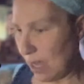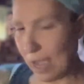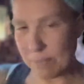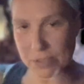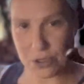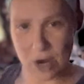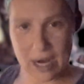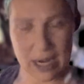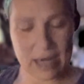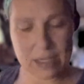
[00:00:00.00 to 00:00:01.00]
I'd been
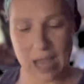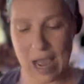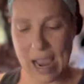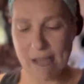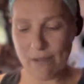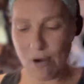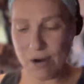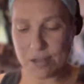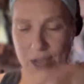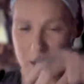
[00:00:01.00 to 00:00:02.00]
trying, and I have a
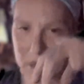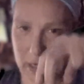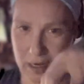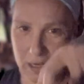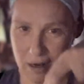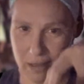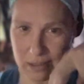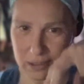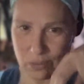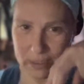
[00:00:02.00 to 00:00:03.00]
hard time getting it on
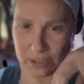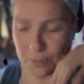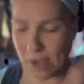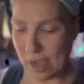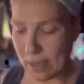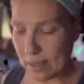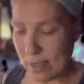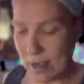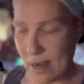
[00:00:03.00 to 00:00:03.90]
the sweet spot.